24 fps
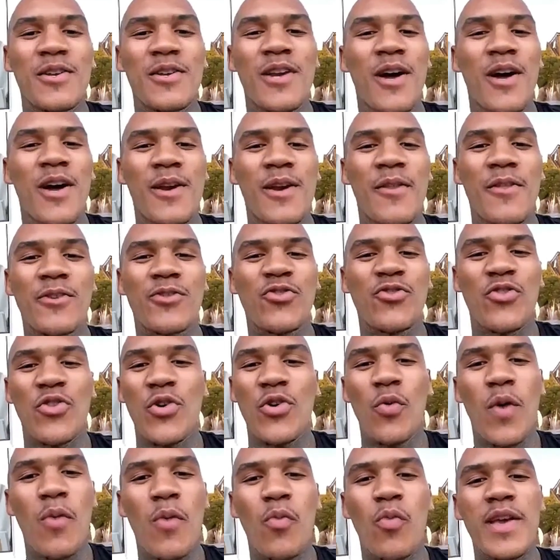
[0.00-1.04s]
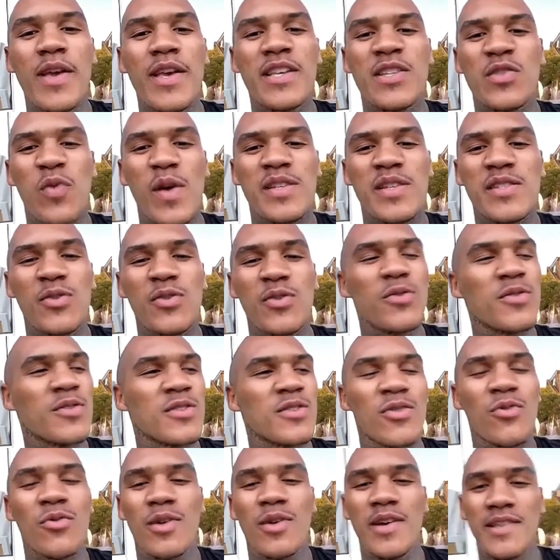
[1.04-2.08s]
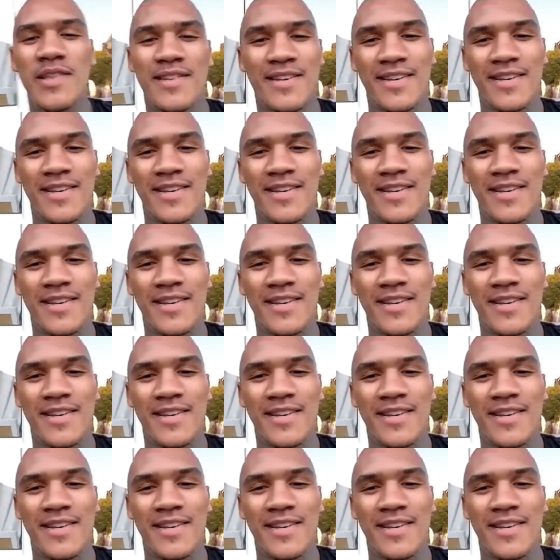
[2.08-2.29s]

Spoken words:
the drill. 1 week, sweatsuit sorted.